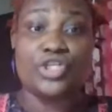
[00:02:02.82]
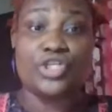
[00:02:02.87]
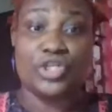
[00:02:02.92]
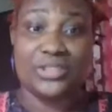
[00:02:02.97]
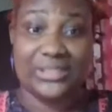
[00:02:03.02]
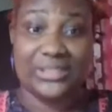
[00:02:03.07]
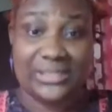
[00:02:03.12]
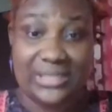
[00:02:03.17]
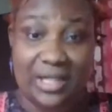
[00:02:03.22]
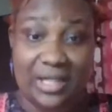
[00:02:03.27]

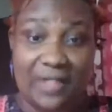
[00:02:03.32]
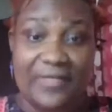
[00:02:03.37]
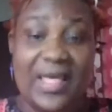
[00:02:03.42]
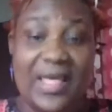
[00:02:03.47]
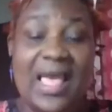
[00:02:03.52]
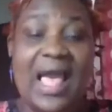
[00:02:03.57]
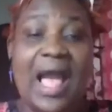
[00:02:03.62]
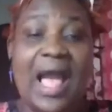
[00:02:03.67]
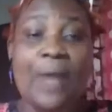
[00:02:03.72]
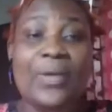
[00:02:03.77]
yourself.
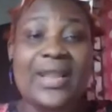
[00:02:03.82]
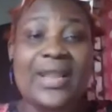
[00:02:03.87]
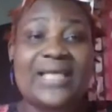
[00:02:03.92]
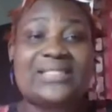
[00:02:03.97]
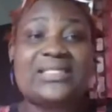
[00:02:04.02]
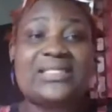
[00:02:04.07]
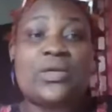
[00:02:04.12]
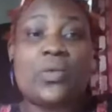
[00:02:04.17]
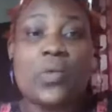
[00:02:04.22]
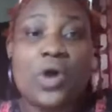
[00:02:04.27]
And when I
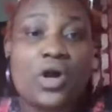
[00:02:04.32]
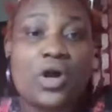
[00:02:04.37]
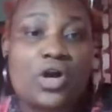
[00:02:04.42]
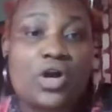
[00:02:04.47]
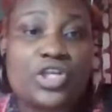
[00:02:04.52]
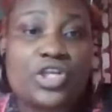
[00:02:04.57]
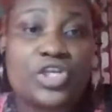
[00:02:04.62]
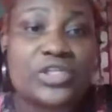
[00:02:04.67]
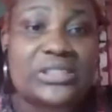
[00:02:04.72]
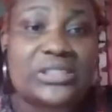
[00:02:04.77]
say work
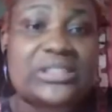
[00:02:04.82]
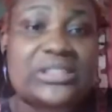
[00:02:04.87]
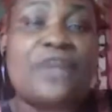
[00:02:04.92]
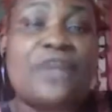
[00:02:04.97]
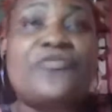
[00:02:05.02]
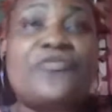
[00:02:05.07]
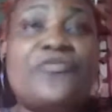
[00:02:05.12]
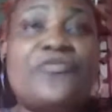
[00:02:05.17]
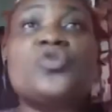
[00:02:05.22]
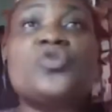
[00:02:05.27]
on
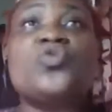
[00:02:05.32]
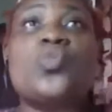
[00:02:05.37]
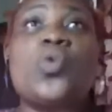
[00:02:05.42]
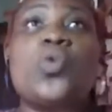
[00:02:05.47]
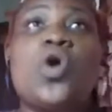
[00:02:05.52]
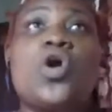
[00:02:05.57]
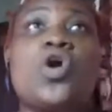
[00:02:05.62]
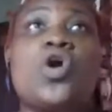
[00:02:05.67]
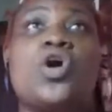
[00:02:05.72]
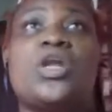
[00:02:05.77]
yourself, you must
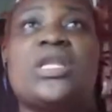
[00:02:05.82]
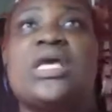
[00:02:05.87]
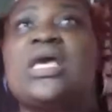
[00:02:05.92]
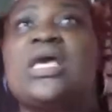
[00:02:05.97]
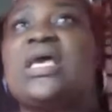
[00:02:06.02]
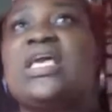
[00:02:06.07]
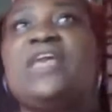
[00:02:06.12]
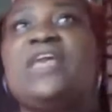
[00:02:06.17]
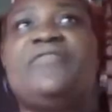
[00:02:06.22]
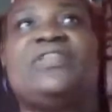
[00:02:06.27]
work on
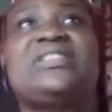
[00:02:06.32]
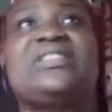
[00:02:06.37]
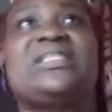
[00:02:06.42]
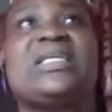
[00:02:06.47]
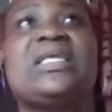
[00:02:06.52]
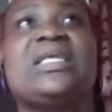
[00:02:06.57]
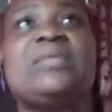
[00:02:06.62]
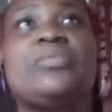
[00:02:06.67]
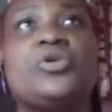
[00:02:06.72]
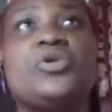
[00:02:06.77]
if it's
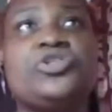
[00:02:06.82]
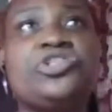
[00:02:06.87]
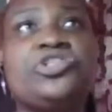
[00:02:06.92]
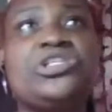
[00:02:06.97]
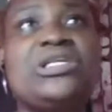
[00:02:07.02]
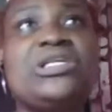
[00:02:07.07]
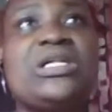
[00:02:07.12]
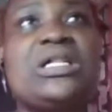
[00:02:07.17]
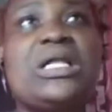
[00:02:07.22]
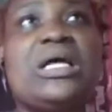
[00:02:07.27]
an
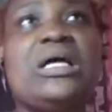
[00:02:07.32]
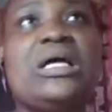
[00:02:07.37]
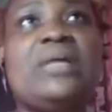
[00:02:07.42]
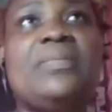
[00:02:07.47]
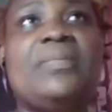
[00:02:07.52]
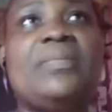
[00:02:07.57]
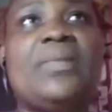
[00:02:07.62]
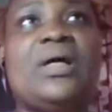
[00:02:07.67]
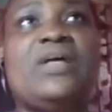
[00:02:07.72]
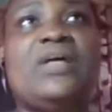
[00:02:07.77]
emotional
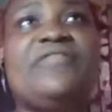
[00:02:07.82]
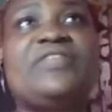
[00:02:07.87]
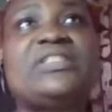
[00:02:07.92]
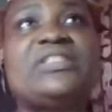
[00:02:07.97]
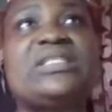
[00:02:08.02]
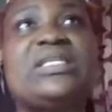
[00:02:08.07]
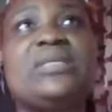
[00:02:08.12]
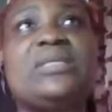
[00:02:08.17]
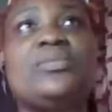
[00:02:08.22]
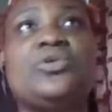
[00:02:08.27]

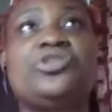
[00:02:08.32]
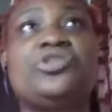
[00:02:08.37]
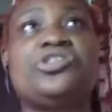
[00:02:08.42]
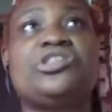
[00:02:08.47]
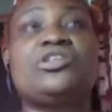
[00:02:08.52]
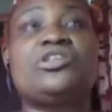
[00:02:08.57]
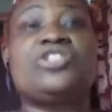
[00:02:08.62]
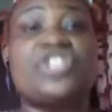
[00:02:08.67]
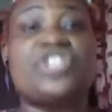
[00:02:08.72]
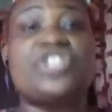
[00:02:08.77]

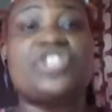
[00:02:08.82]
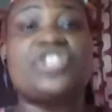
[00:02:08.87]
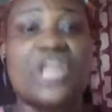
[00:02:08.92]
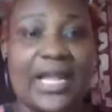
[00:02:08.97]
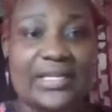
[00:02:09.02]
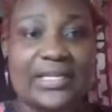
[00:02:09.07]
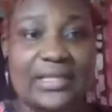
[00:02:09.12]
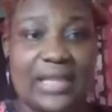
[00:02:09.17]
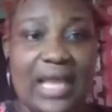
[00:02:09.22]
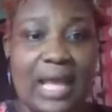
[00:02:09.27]

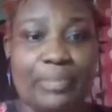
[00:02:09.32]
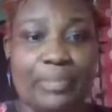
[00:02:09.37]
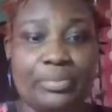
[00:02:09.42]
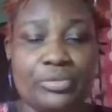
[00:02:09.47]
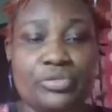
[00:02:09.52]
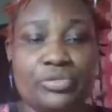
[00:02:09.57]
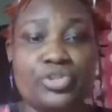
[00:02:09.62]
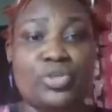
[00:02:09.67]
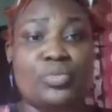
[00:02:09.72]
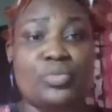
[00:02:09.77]
challenge that
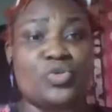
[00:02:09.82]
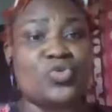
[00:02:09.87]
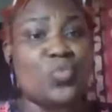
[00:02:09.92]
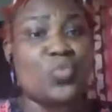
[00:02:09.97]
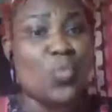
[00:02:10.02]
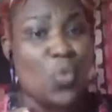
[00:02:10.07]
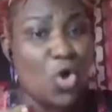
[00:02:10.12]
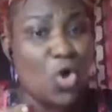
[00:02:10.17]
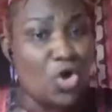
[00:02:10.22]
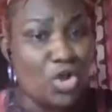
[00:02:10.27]
happened, you must
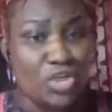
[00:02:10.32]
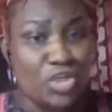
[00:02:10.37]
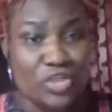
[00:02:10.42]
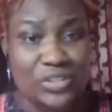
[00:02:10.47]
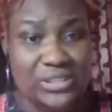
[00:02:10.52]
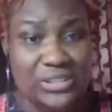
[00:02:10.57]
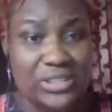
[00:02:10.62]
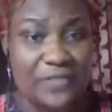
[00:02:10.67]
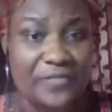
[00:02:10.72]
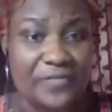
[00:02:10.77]
work on
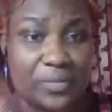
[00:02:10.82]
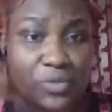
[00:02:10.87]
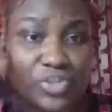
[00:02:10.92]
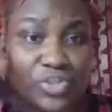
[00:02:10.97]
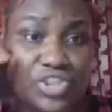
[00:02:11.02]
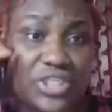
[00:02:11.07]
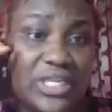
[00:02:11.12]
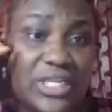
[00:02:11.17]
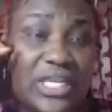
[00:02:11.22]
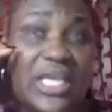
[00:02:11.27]
yourself
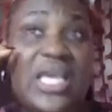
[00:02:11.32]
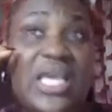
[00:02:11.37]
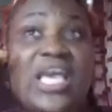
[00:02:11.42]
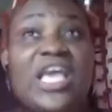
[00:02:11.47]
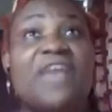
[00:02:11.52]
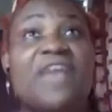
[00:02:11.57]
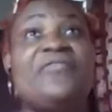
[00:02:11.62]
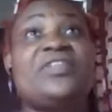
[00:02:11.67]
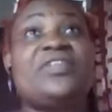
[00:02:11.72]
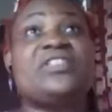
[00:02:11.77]
emotionally.
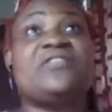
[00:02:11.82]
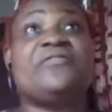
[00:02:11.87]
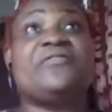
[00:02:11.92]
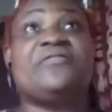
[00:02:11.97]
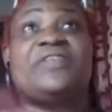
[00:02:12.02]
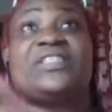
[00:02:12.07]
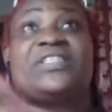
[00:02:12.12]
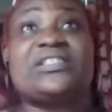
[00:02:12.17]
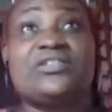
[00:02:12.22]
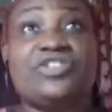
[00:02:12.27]
If it's a
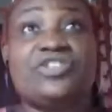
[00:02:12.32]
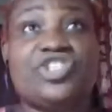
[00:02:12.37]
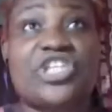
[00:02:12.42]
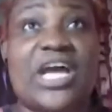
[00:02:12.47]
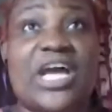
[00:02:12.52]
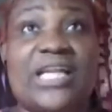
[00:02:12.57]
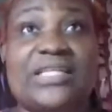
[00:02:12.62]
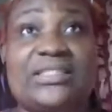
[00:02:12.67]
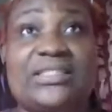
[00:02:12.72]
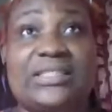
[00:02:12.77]
physical
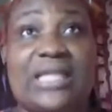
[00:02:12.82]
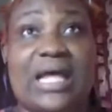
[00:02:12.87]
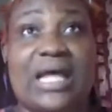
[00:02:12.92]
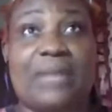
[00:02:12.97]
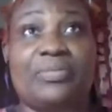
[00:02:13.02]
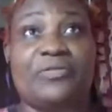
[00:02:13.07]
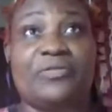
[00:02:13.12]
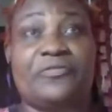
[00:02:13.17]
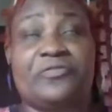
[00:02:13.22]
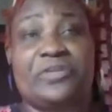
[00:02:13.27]
challenge that
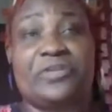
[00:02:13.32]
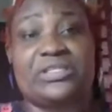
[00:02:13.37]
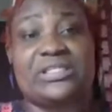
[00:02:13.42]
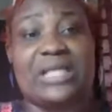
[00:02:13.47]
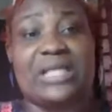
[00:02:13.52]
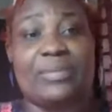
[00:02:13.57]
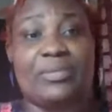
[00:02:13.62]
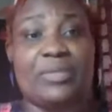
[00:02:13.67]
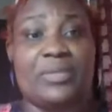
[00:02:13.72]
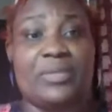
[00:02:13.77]
happened, for
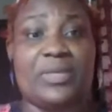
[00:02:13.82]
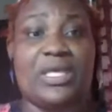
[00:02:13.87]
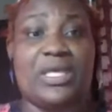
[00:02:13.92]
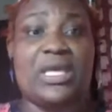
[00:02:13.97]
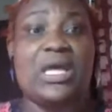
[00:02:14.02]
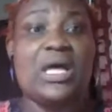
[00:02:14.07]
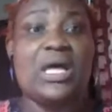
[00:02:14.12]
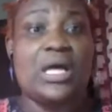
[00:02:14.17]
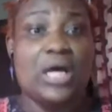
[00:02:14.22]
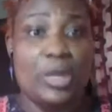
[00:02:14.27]
example, maybe
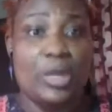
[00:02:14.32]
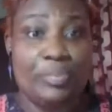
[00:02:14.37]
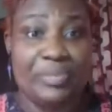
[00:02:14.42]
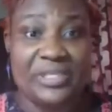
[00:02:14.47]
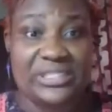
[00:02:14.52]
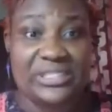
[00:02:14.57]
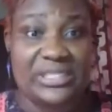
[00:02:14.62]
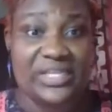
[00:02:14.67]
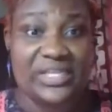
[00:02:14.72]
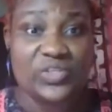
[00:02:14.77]
a
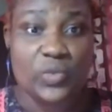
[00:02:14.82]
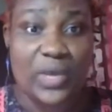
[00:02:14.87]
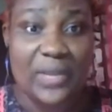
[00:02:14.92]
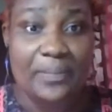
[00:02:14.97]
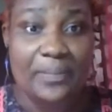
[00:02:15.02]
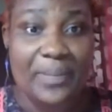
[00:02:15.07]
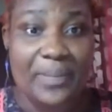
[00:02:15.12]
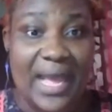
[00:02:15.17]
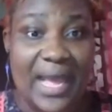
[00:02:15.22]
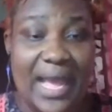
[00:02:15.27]
business
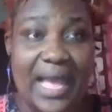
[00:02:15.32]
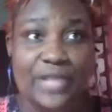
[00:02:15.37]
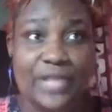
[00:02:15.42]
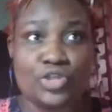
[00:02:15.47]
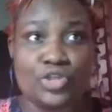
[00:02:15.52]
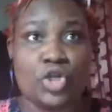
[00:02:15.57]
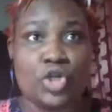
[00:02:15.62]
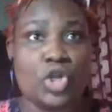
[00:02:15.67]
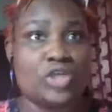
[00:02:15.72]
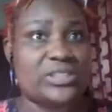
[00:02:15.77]
went bad,
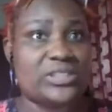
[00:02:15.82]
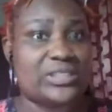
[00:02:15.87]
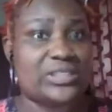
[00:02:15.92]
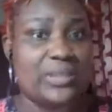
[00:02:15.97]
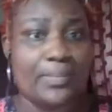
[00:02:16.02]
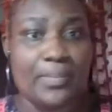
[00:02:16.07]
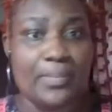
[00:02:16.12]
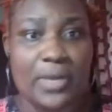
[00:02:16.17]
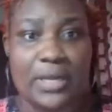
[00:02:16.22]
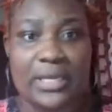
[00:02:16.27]
you lost
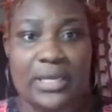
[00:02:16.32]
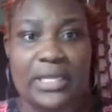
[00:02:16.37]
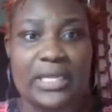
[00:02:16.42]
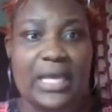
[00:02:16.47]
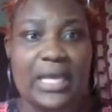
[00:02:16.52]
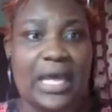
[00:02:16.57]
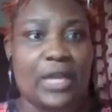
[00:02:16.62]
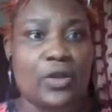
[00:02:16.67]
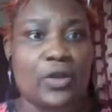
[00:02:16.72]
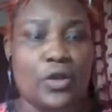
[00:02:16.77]
some money
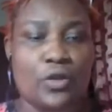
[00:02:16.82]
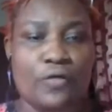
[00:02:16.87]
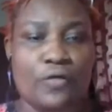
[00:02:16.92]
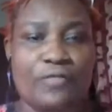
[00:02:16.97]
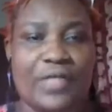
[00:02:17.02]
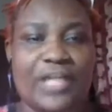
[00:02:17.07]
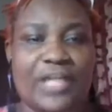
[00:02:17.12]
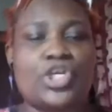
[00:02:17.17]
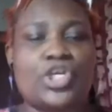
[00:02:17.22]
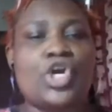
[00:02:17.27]
and all of
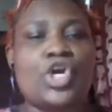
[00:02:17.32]
that,